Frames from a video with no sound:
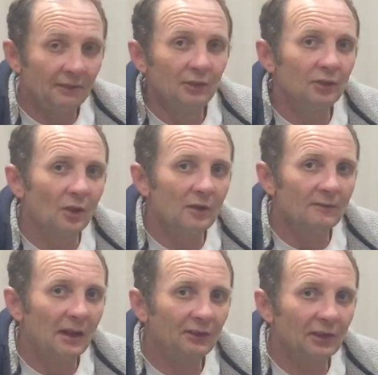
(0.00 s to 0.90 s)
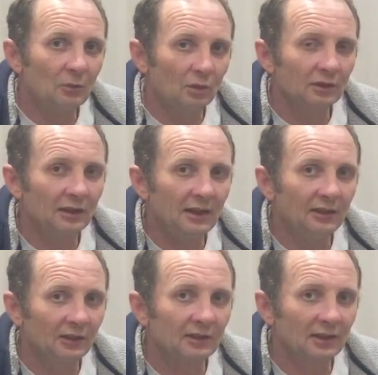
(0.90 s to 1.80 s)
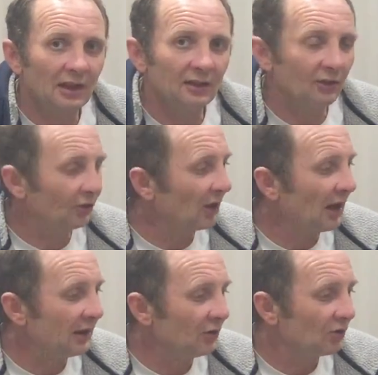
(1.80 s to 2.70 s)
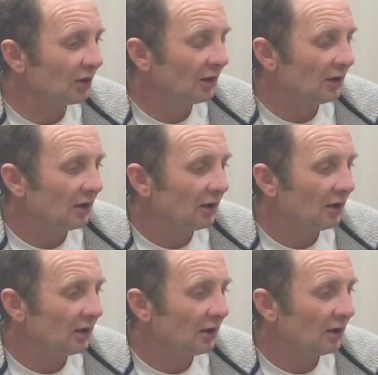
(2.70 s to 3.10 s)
if you do invest in one of these at a later stage,